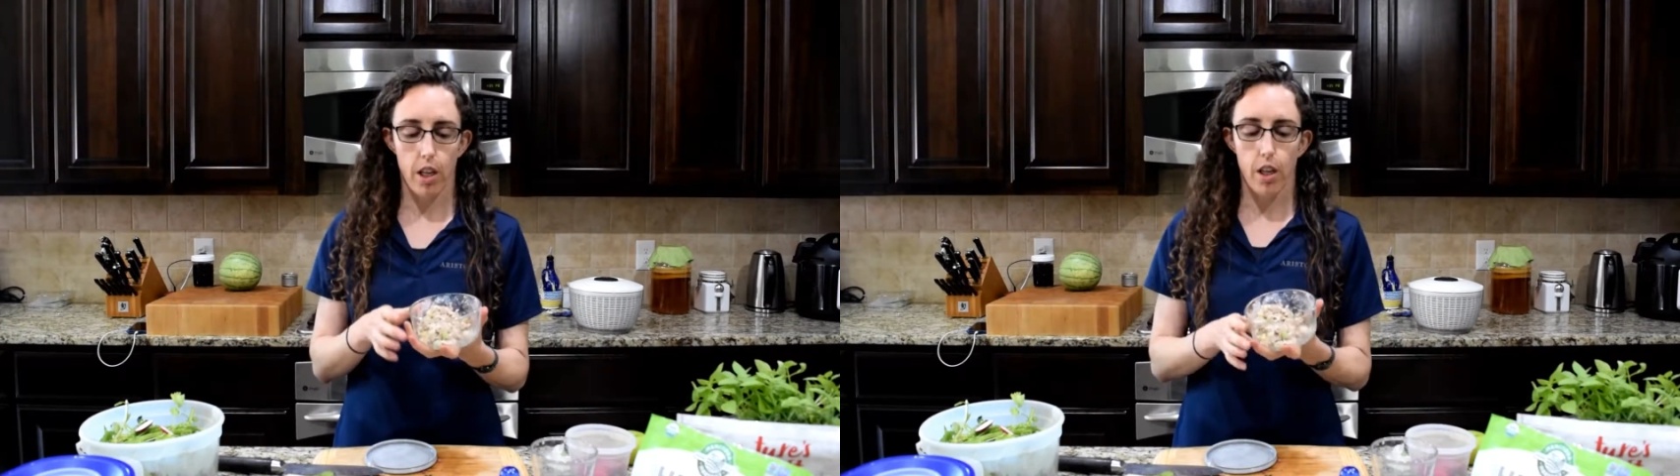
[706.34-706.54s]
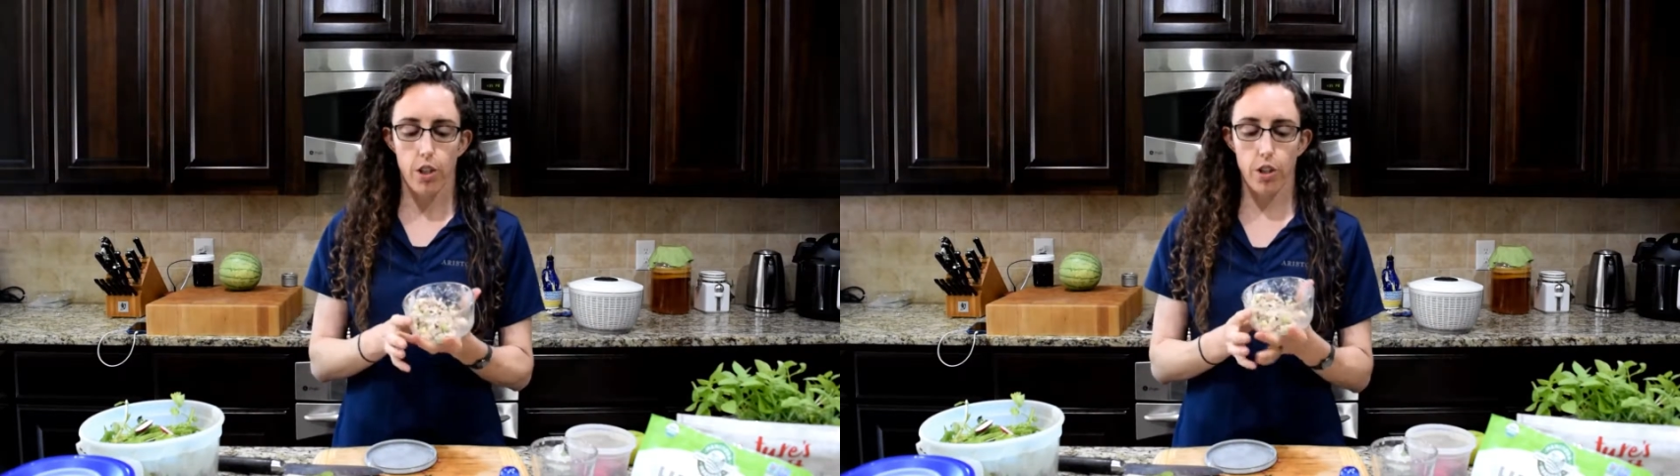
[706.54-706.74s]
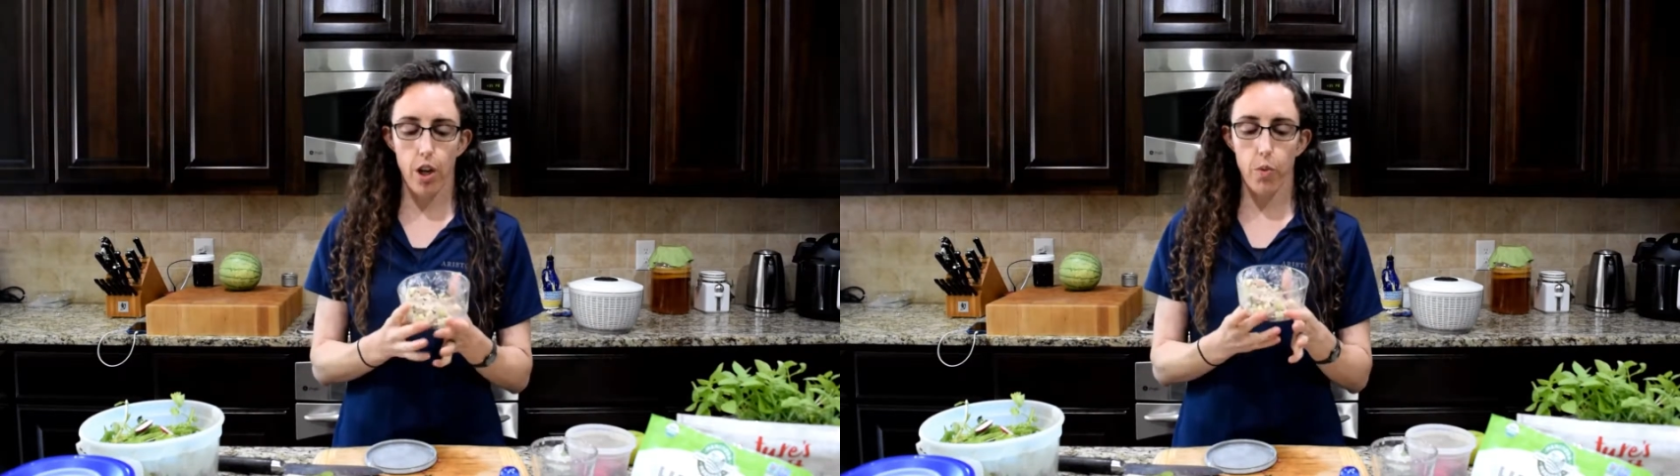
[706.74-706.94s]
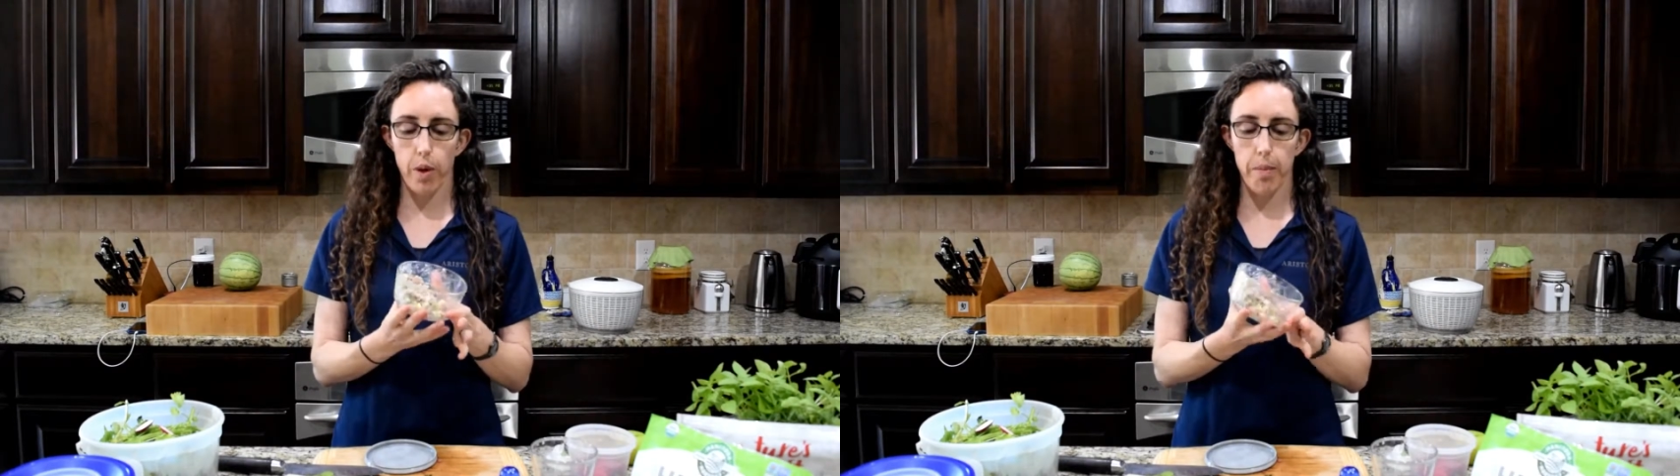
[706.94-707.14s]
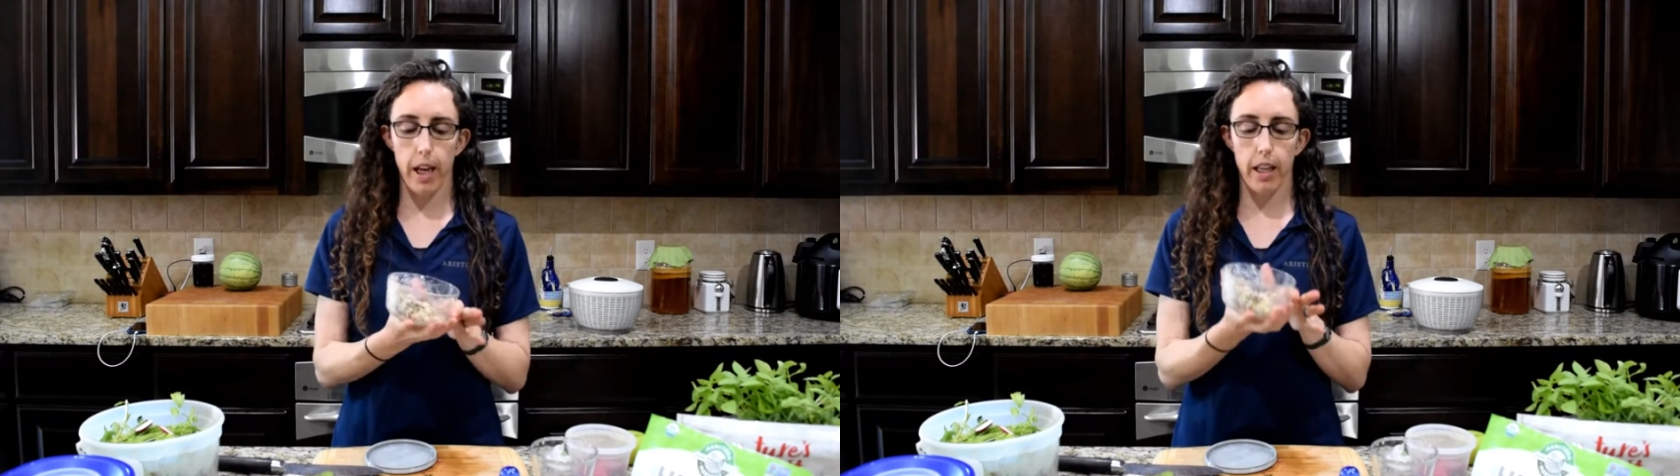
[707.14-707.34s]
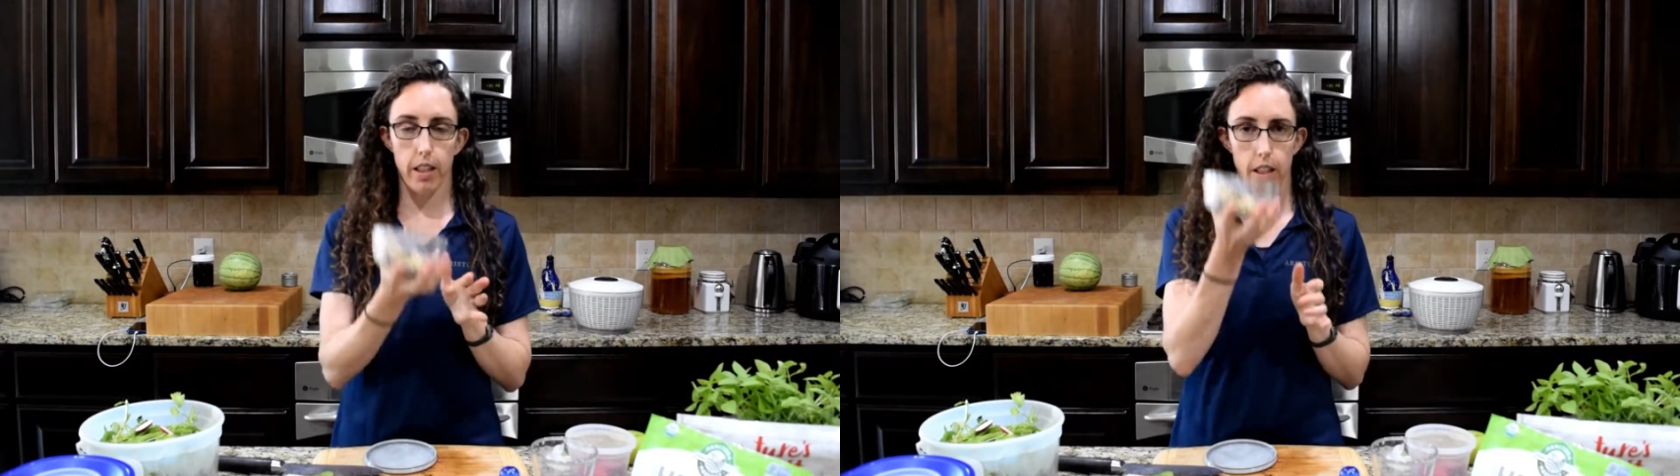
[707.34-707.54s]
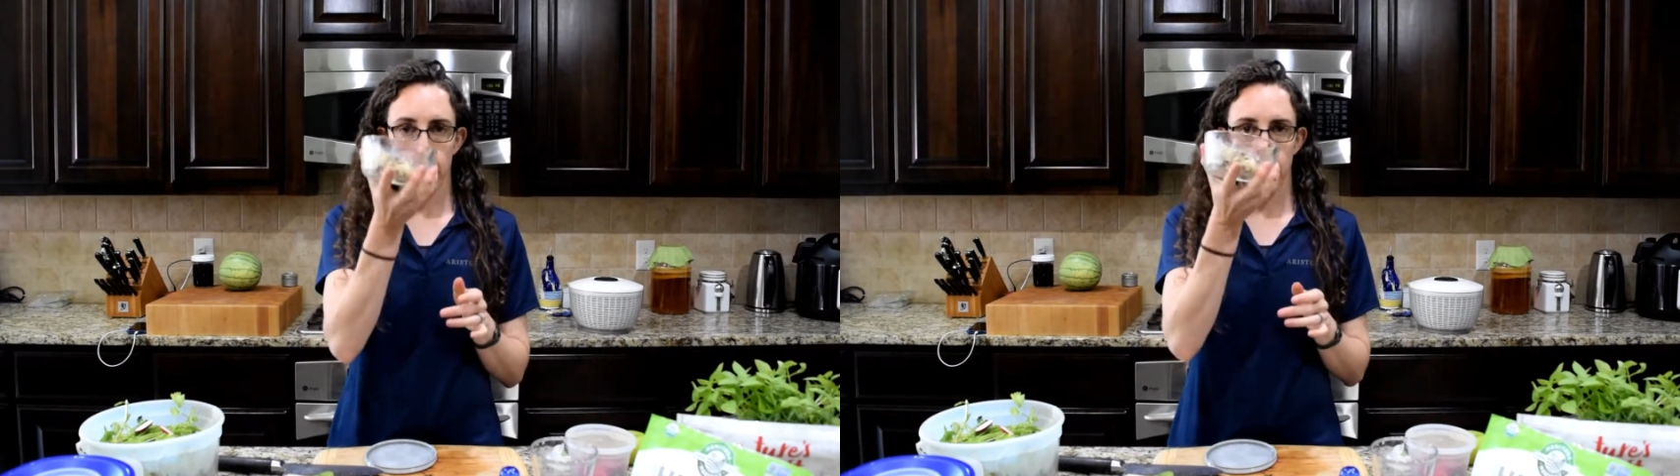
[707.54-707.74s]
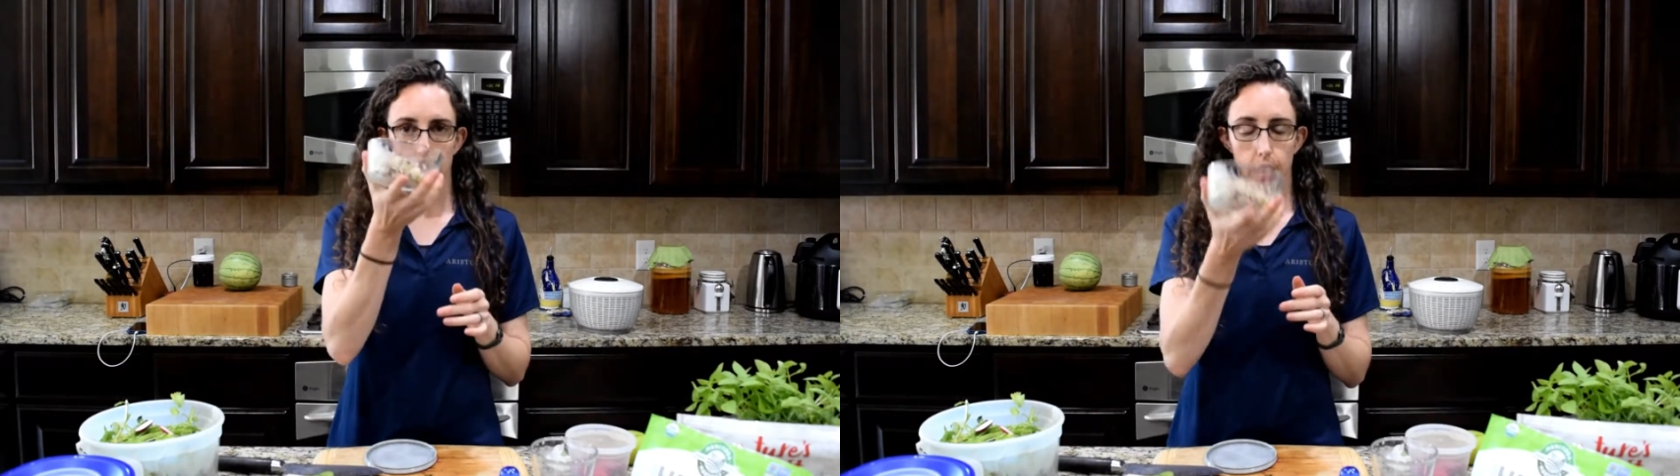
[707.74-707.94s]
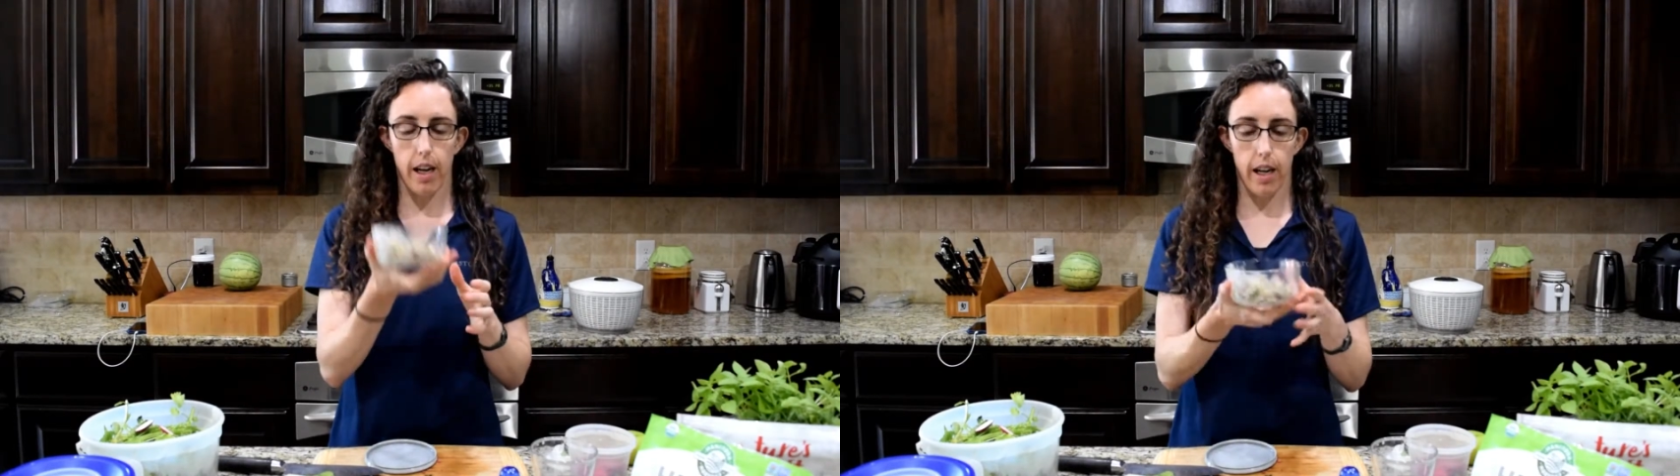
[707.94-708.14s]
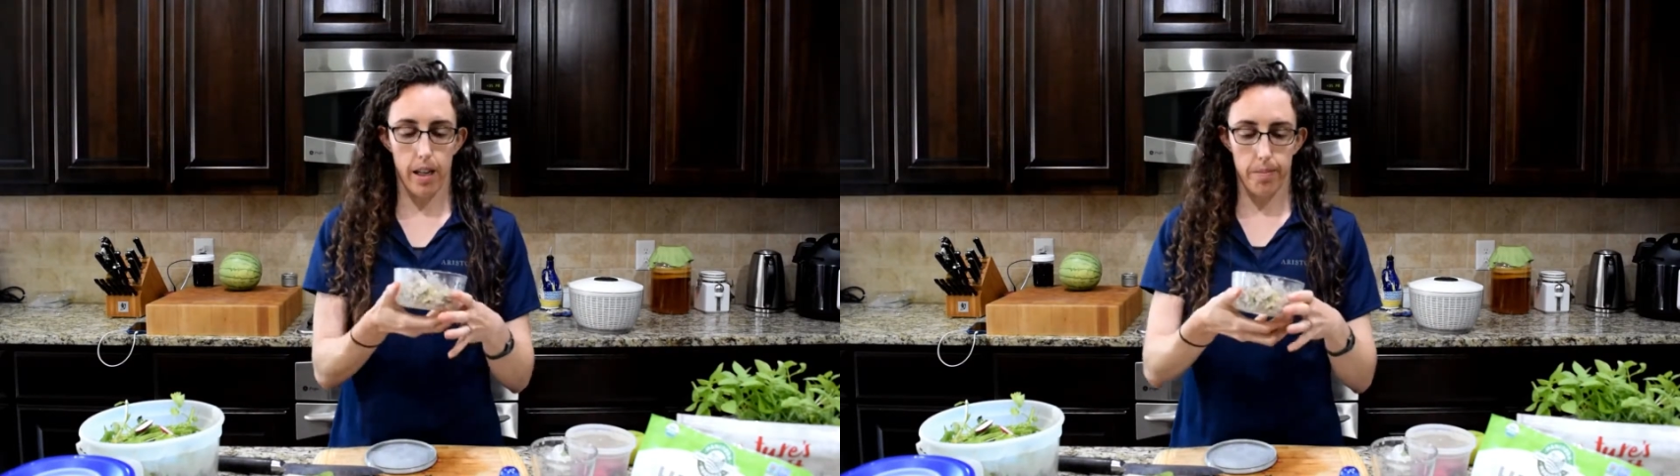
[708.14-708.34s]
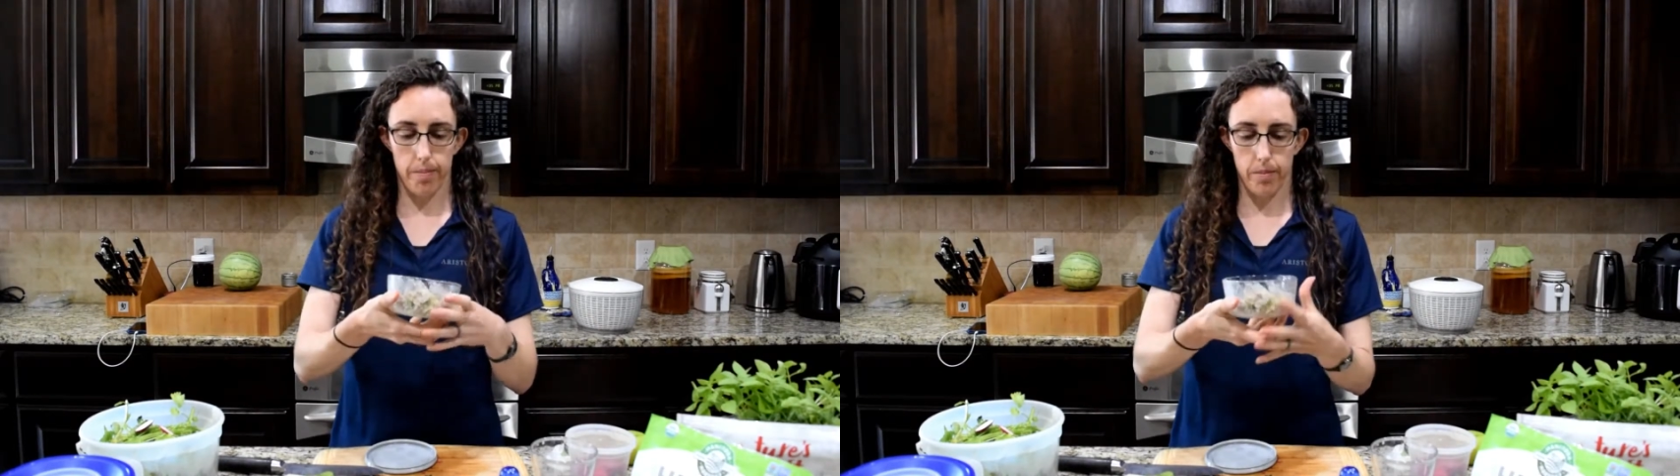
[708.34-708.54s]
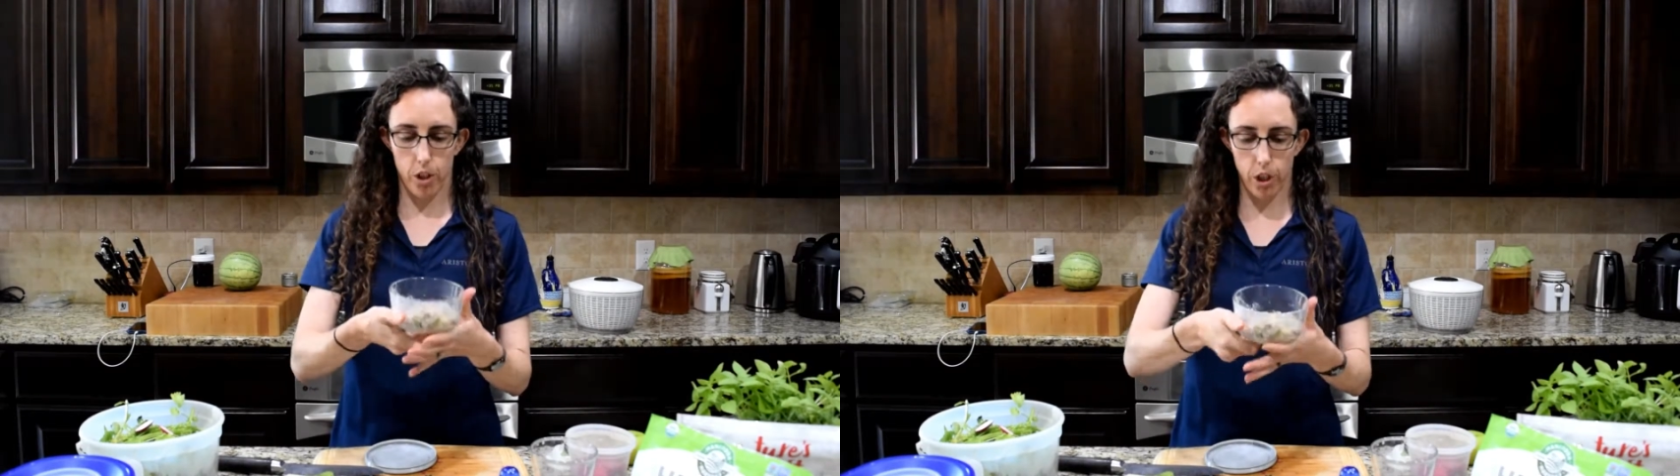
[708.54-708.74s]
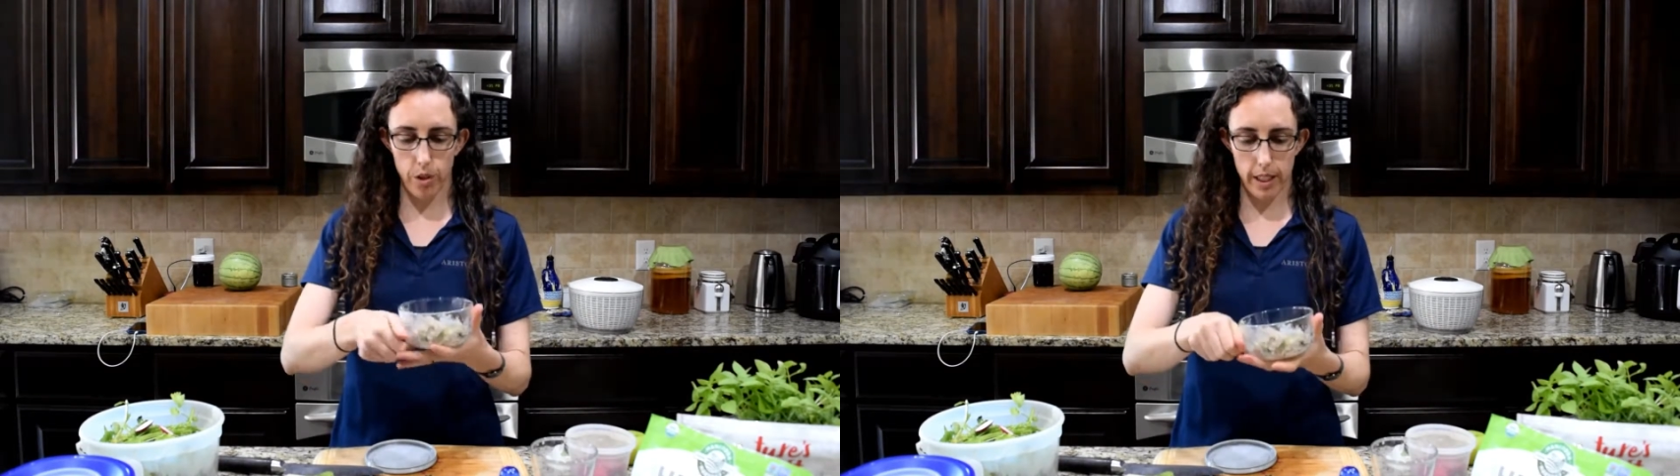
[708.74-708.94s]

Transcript: So we made tuna